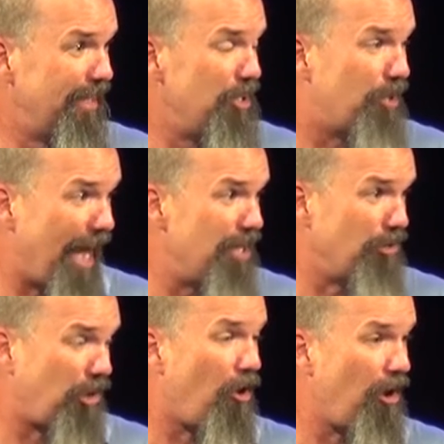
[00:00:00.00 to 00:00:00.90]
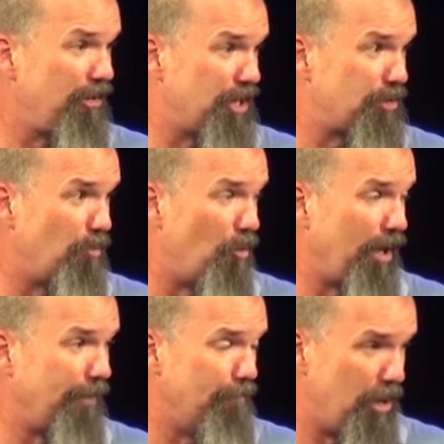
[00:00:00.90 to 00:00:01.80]
You got in your car this
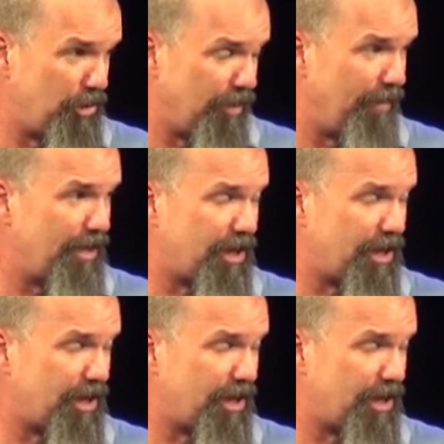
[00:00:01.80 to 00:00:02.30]
morning, most of us,